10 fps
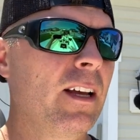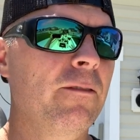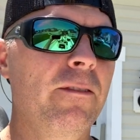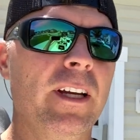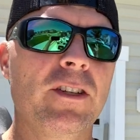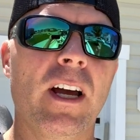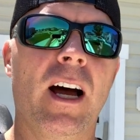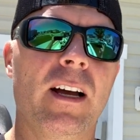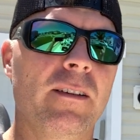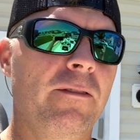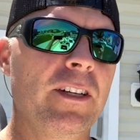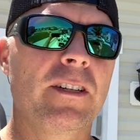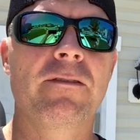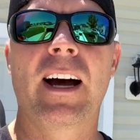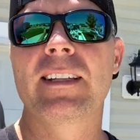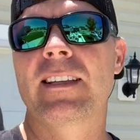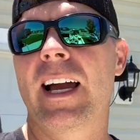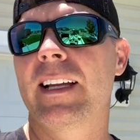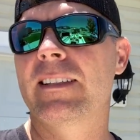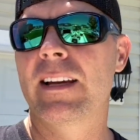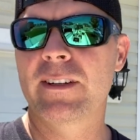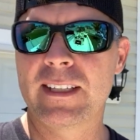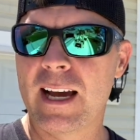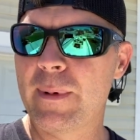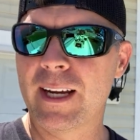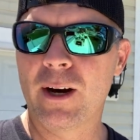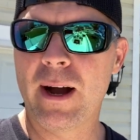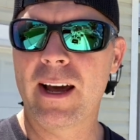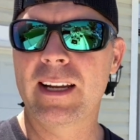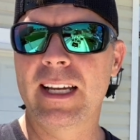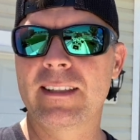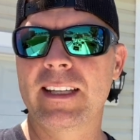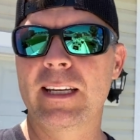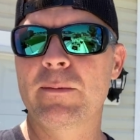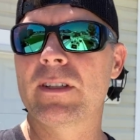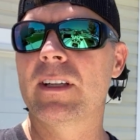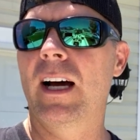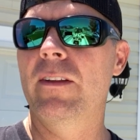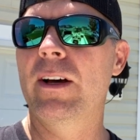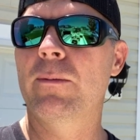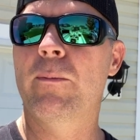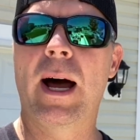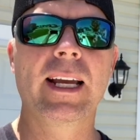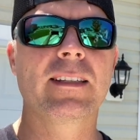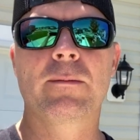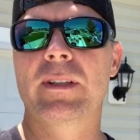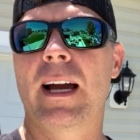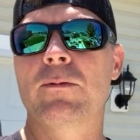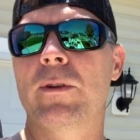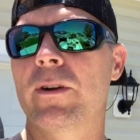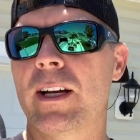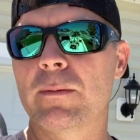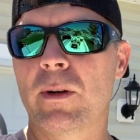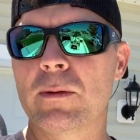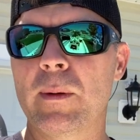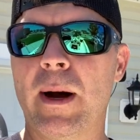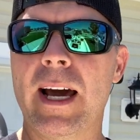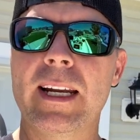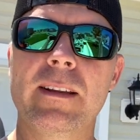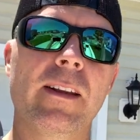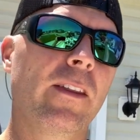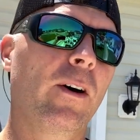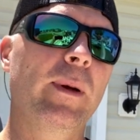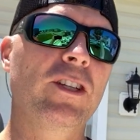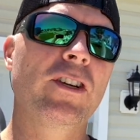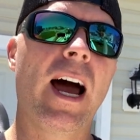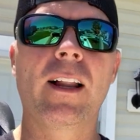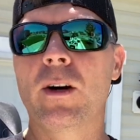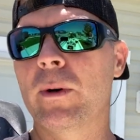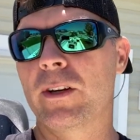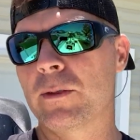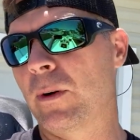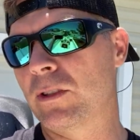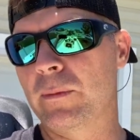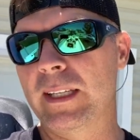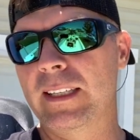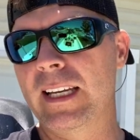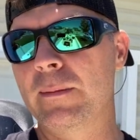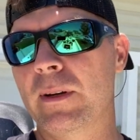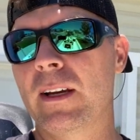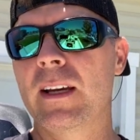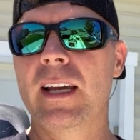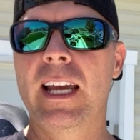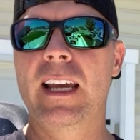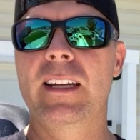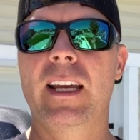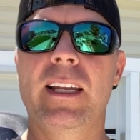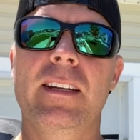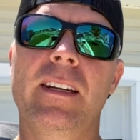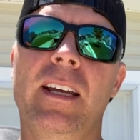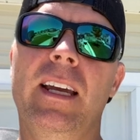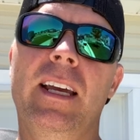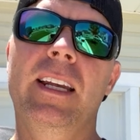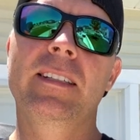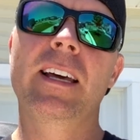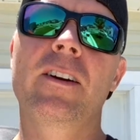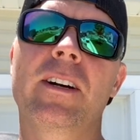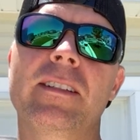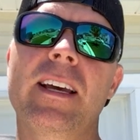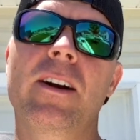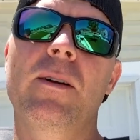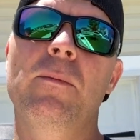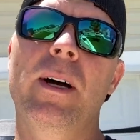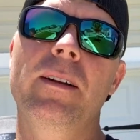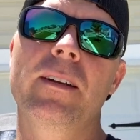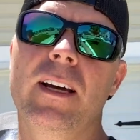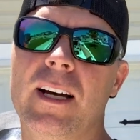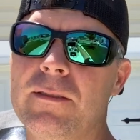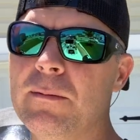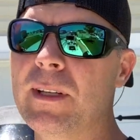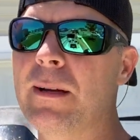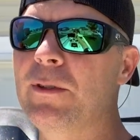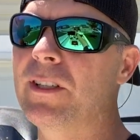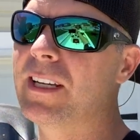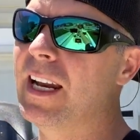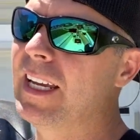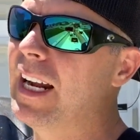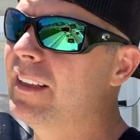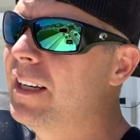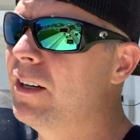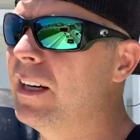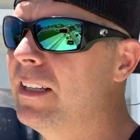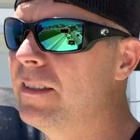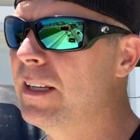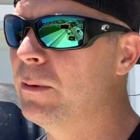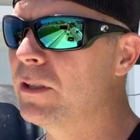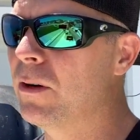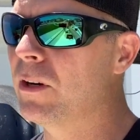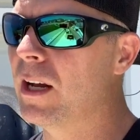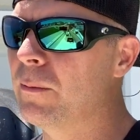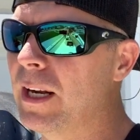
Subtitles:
Fish defy science. Every time I go out, it seems they'll bite sometimes when they're not supposed to be biting. They'll be shallow when they're supposed to be deep. And and et cetera, et cetera. But sometimes you just got to get out there and see what's going on.